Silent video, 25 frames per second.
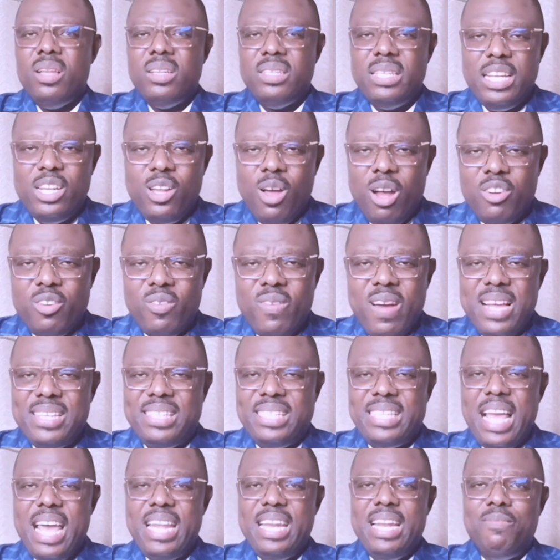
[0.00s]
they don't
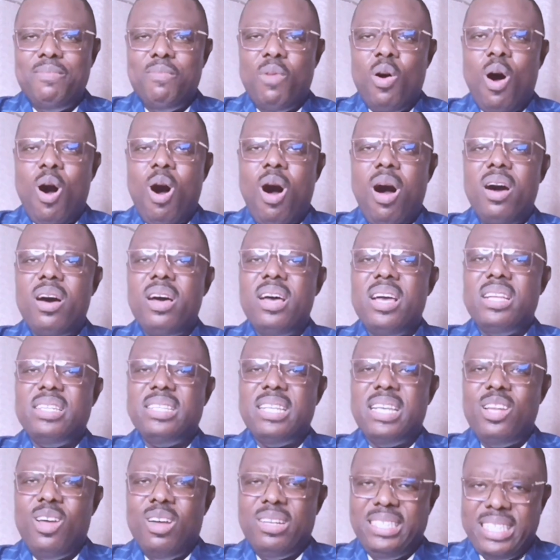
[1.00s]
rest anymore,
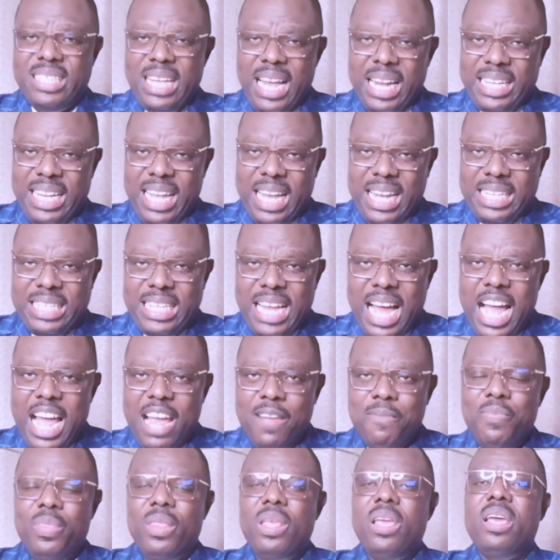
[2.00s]
they don't take their
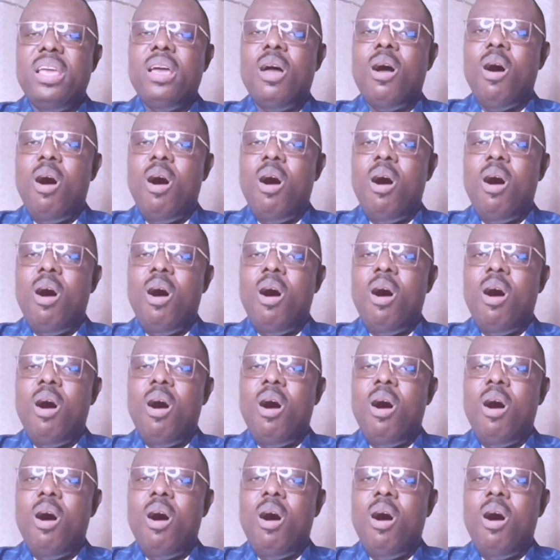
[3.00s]
time.